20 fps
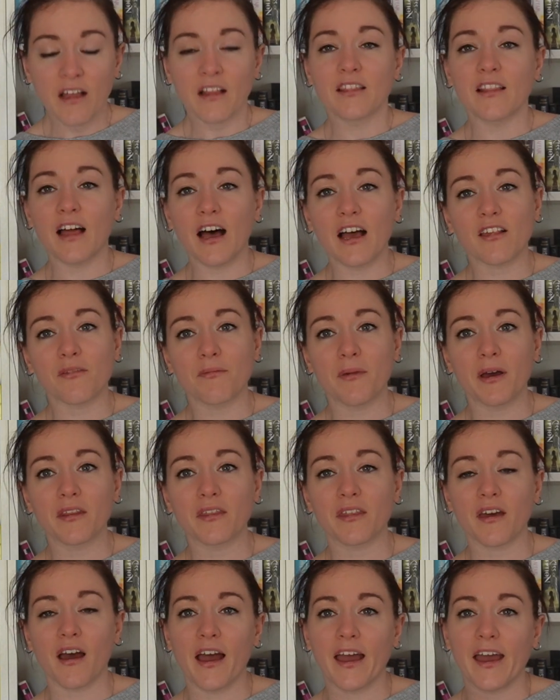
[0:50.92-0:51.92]
last month
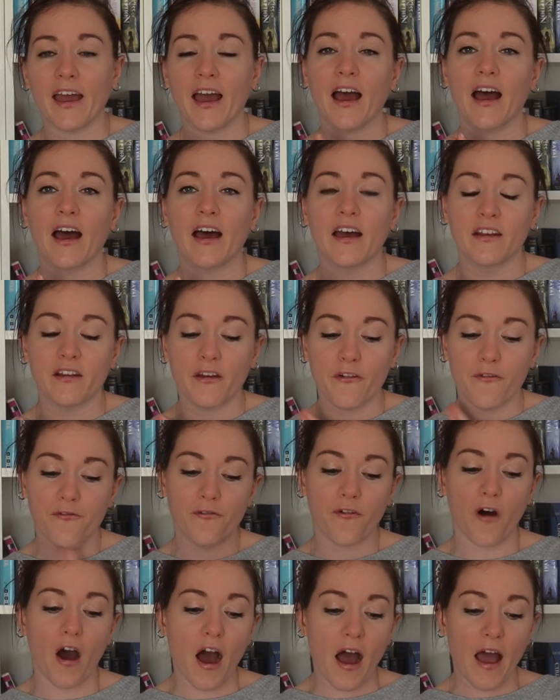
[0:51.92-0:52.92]
I had
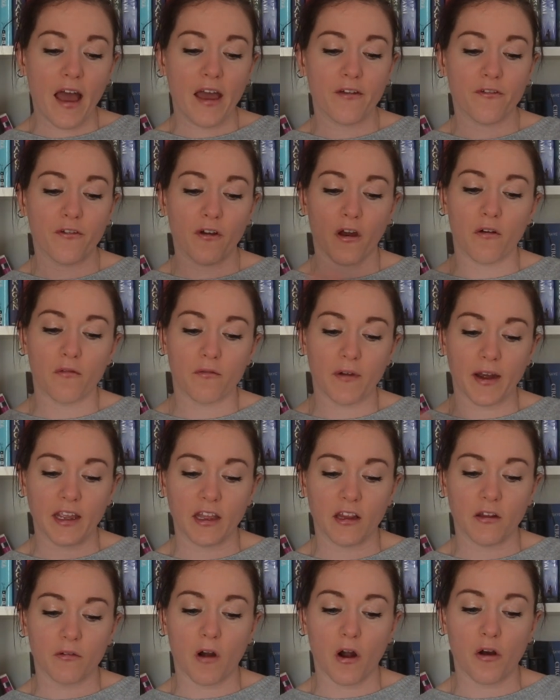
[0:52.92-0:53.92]
5
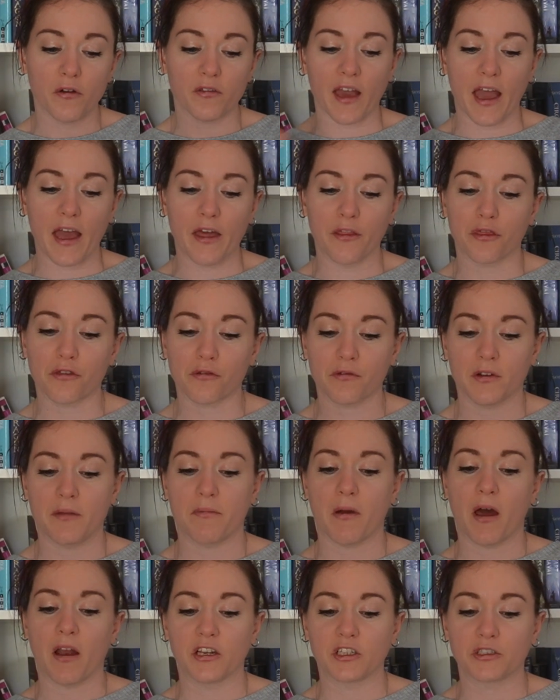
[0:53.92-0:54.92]
regular rolls and 3
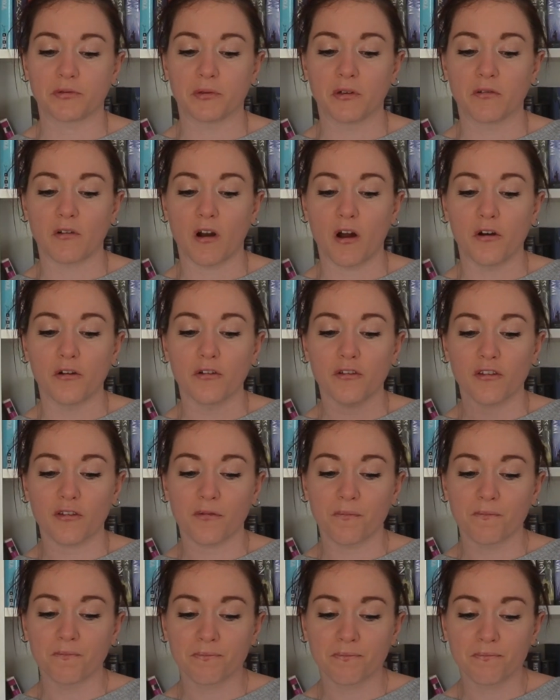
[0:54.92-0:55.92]
punishment rolls.
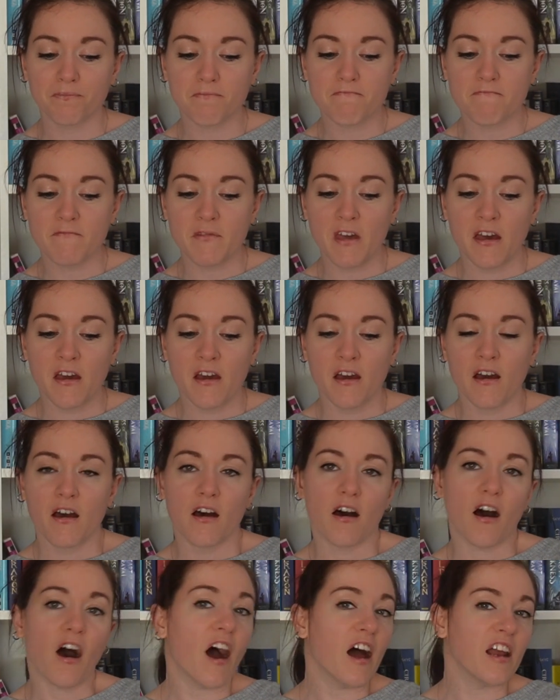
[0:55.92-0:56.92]

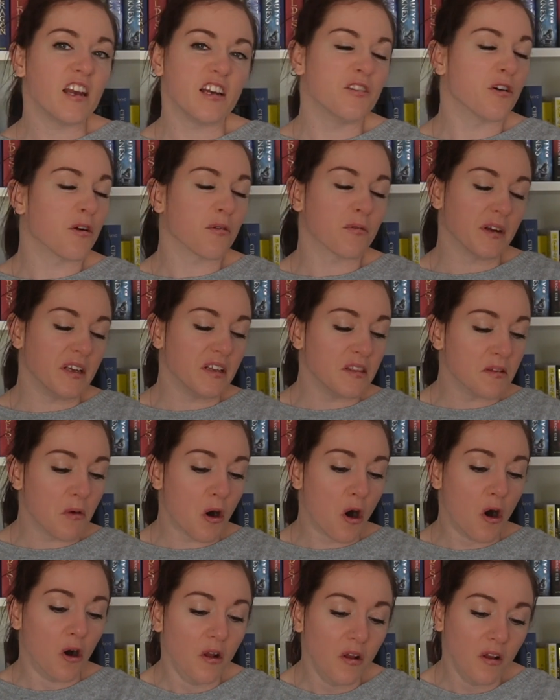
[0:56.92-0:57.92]
I did not read them
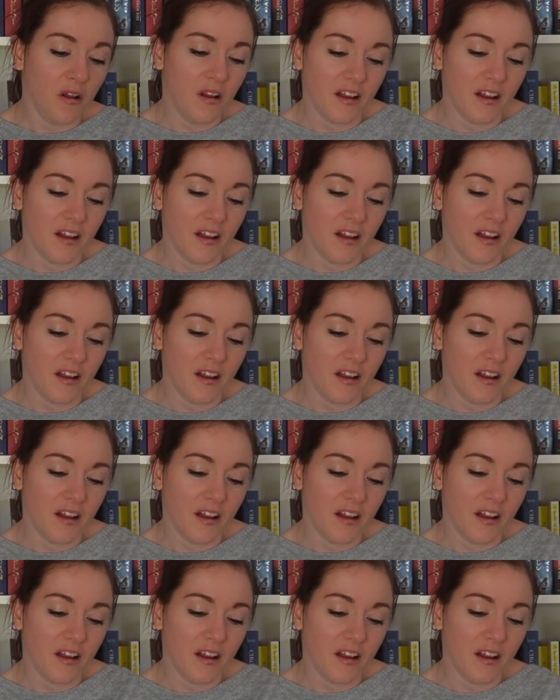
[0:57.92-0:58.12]
all.